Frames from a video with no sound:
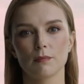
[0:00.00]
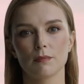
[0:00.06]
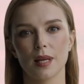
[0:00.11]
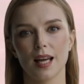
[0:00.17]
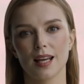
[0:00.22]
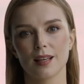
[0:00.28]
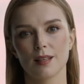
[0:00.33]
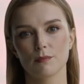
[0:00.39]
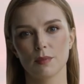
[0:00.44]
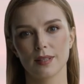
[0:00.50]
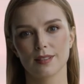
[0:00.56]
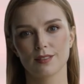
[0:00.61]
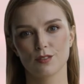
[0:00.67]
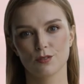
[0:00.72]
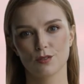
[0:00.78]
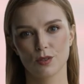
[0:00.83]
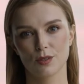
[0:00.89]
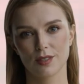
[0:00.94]
backed by
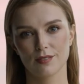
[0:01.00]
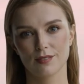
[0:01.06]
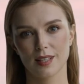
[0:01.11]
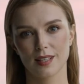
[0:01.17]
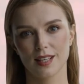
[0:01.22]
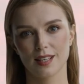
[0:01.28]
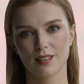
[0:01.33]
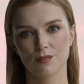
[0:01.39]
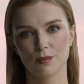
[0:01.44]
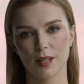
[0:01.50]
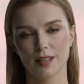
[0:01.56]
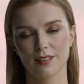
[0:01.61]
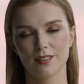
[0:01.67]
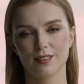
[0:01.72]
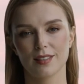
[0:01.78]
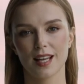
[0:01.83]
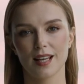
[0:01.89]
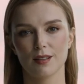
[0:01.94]
stronger than
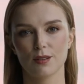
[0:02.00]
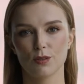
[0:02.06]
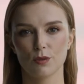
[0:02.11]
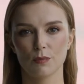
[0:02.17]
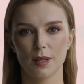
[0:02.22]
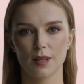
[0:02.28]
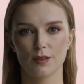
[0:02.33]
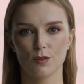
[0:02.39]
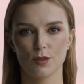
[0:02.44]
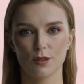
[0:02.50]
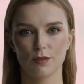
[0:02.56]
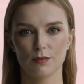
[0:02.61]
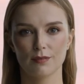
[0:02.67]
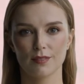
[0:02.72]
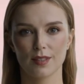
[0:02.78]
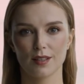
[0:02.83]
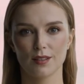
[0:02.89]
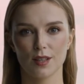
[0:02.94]
expected economic
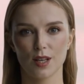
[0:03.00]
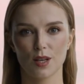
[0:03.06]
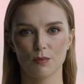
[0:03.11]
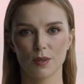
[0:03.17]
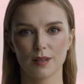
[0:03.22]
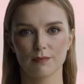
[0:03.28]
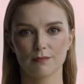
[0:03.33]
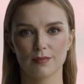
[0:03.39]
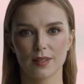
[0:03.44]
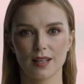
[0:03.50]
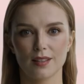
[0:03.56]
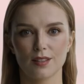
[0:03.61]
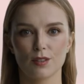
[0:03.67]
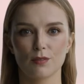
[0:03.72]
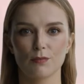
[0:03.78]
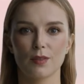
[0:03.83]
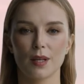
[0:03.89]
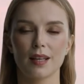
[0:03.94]
growth and low
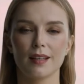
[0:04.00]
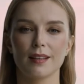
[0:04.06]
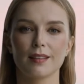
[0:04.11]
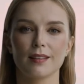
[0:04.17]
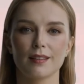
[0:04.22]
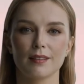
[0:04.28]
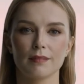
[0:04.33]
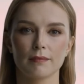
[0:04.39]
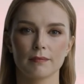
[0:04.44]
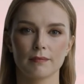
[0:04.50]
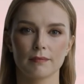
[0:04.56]
inflation rates.